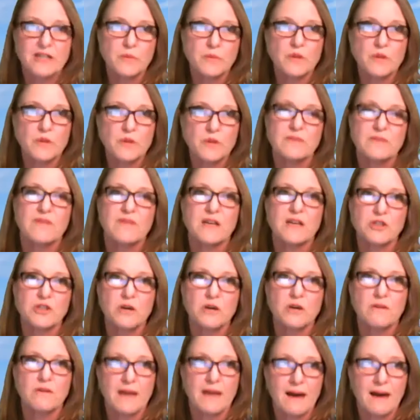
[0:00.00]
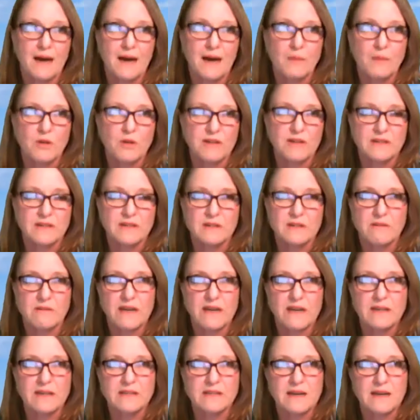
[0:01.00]
Because if they don't, now I'm not a
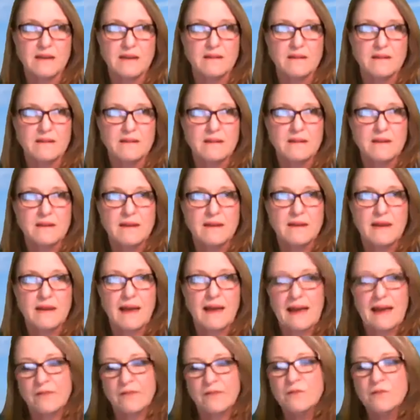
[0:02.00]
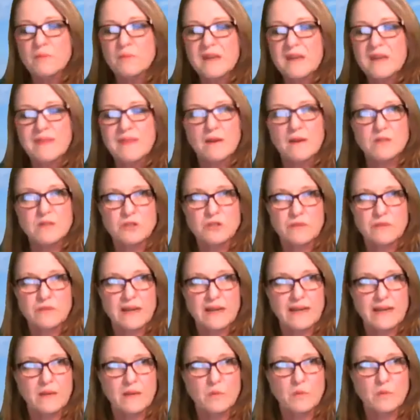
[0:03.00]
director. And for me, that was
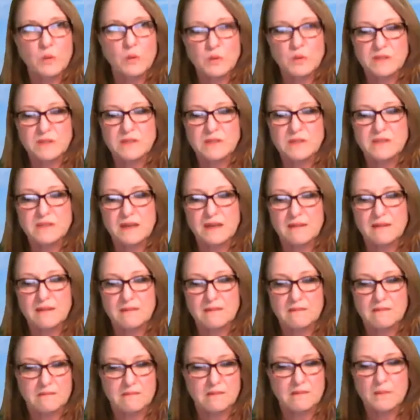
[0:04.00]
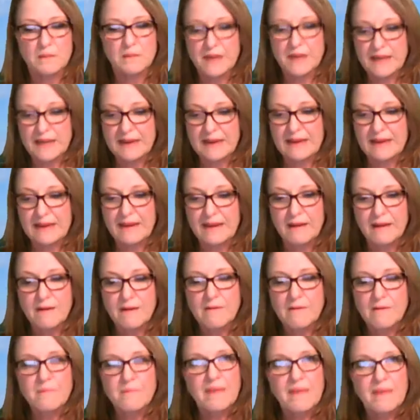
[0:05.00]
really important in the beginning.
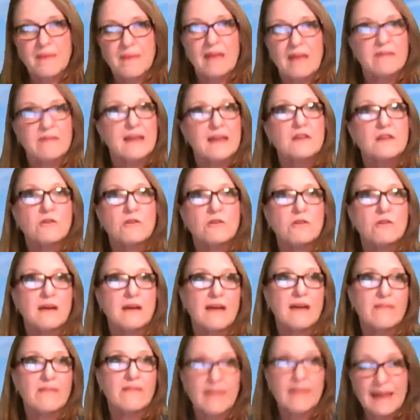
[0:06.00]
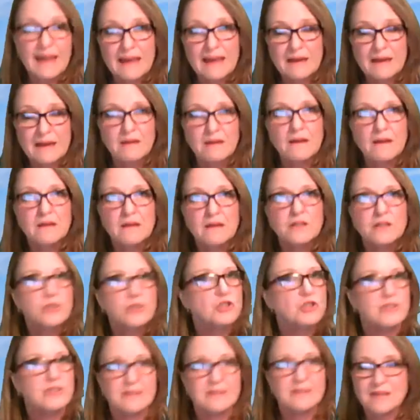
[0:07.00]
And then
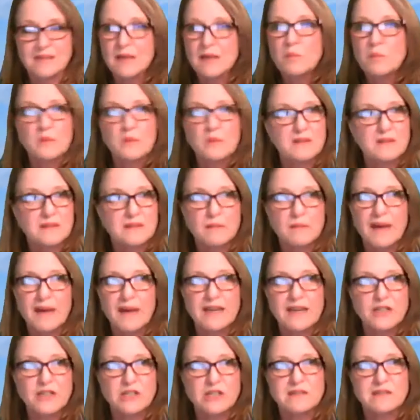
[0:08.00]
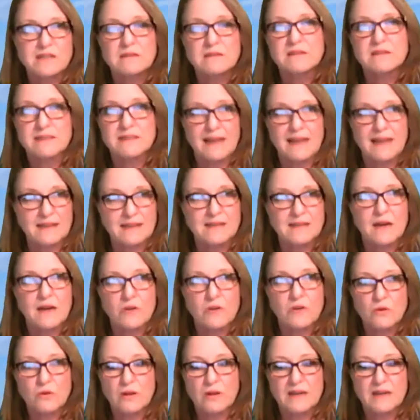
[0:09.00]
just keep building managers, because that's how
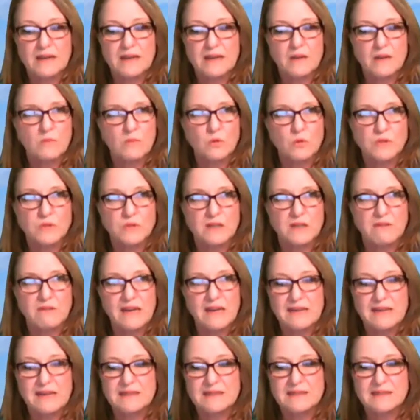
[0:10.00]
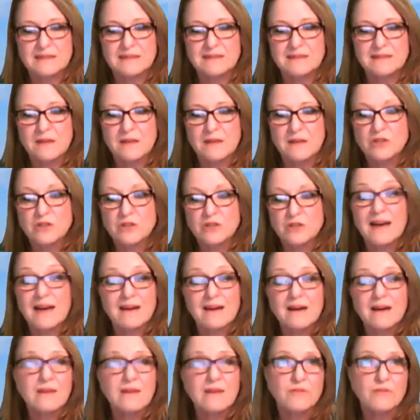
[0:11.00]
you're going to get more directors. So I
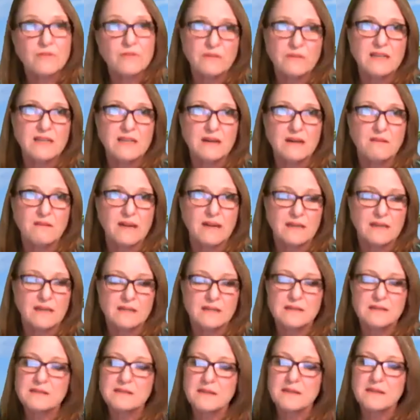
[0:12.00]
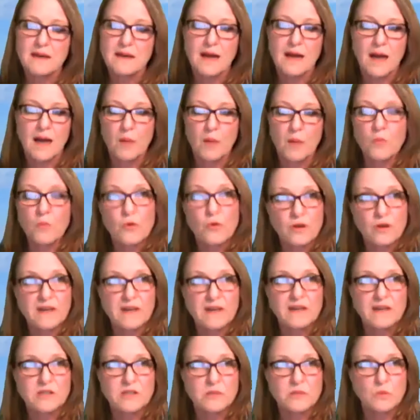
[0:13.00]
now have 3 directors. I'm
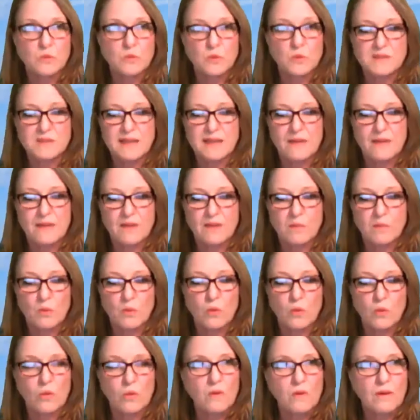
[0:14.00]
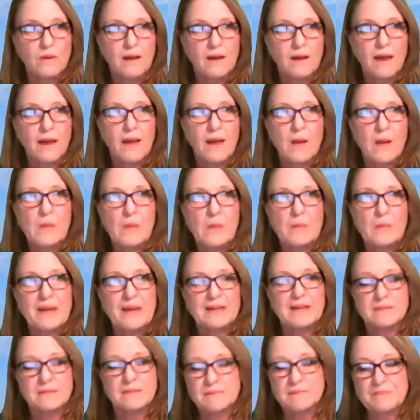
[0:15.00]
working towards having more,
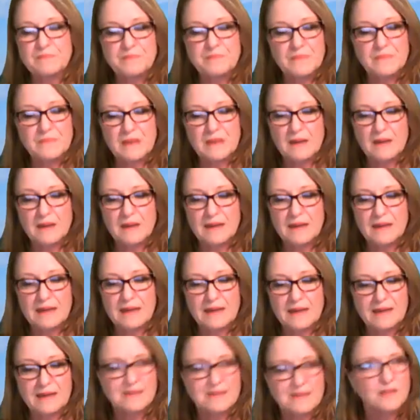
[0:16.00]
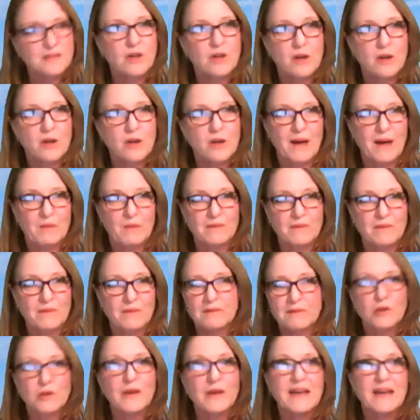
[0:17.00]
but it's not about
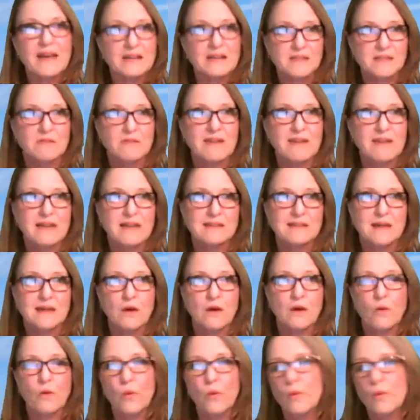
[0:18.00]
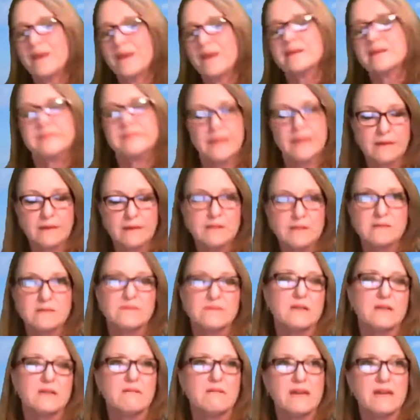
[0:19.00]
looking at director or
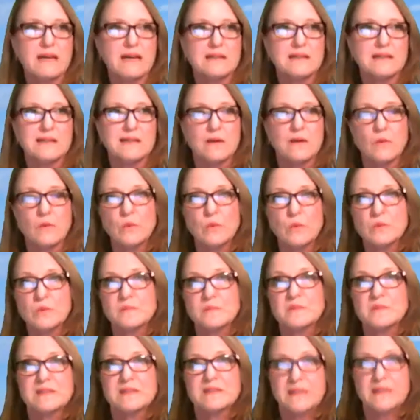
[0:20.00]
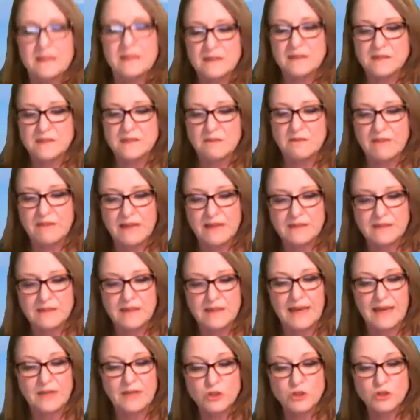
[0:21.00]
executive director or senior director
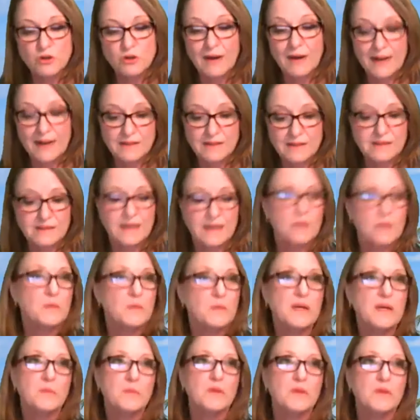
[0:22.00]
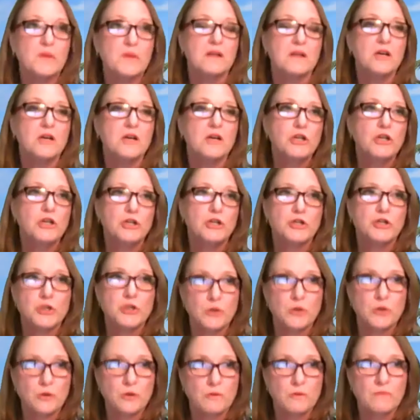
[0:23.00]
and trying to get people
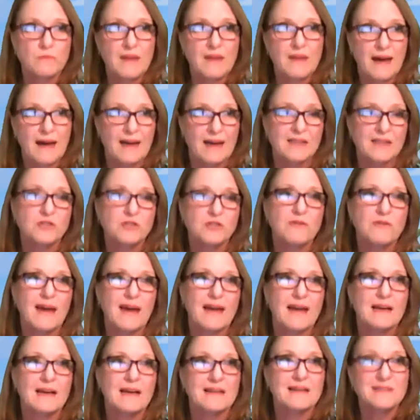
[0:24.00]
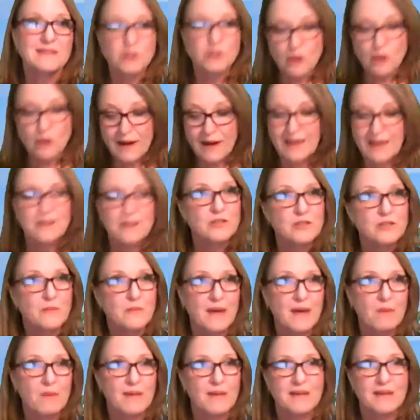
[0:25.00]
to the highest rank. It's trying to
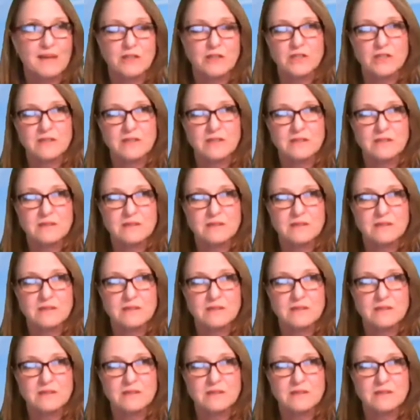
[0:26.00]
make managers.